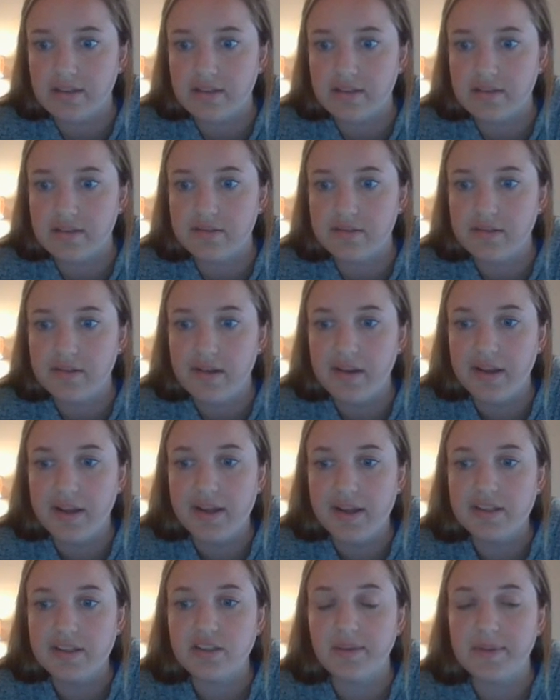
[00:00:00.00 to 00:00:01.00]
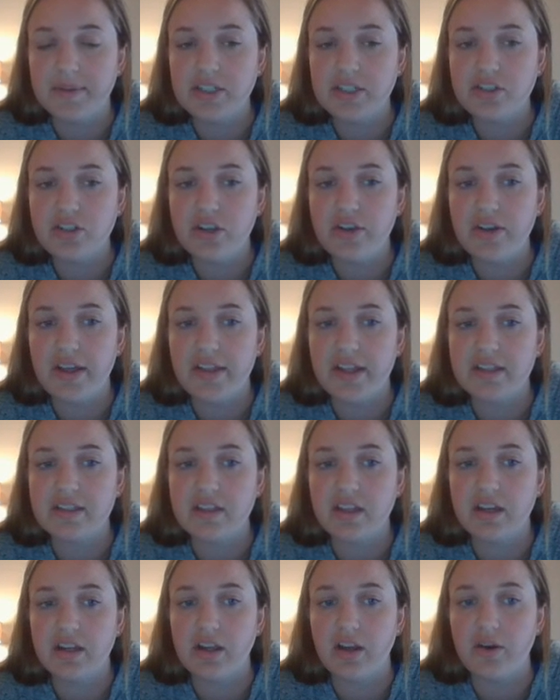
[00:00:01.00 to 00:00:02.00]
So let me show you how that's
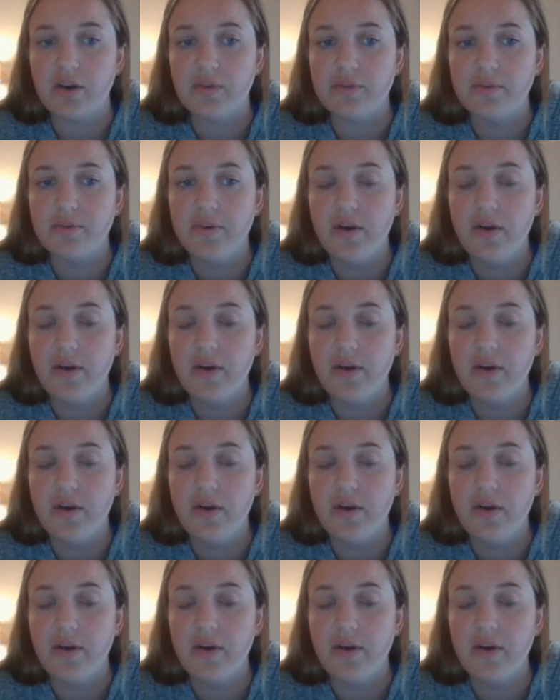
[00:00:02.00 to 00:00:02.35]
going to go.